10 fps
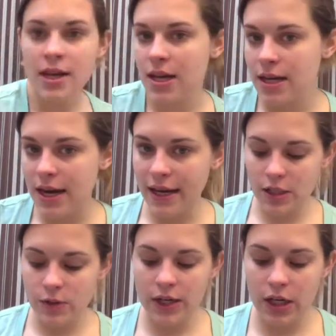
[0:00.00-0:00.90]
next
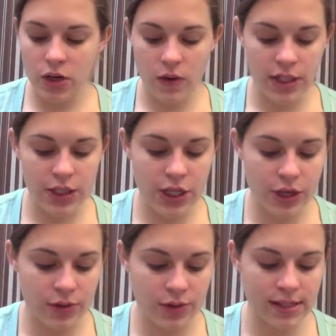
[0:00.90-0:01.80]
we are going to
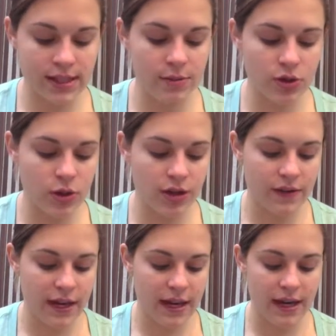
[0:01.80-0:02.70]
use some sort of
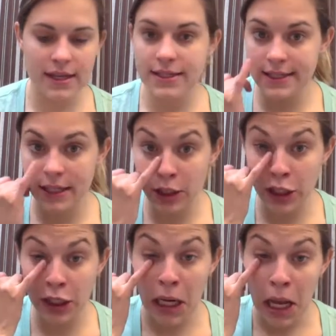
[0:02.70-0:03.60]
a concealer